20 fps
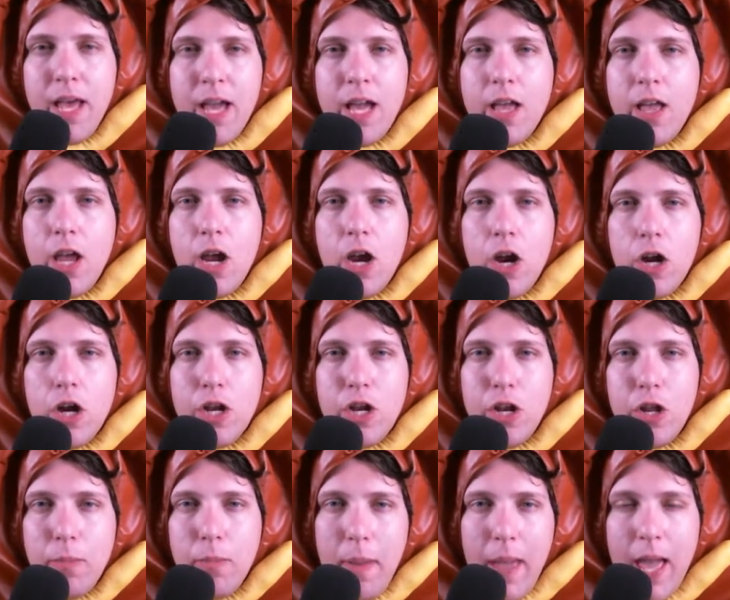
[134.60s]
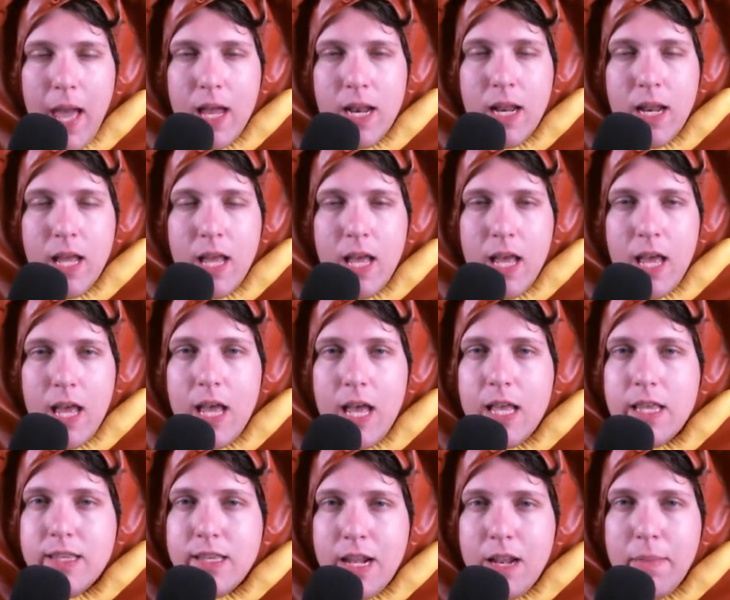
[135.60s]
her new man
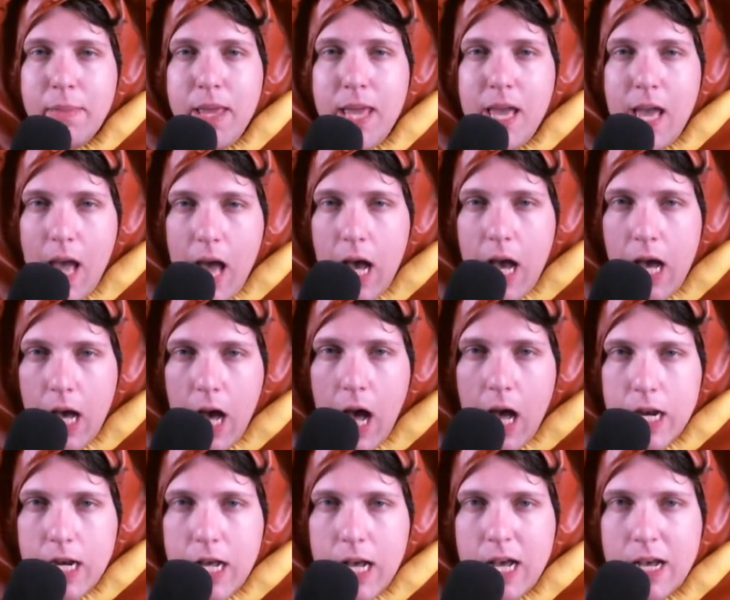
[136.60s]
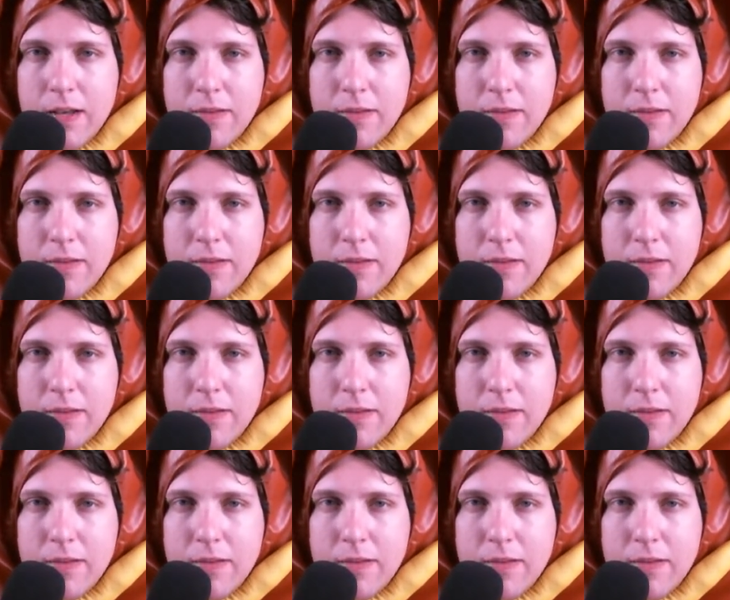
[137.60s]
is going to be Alana.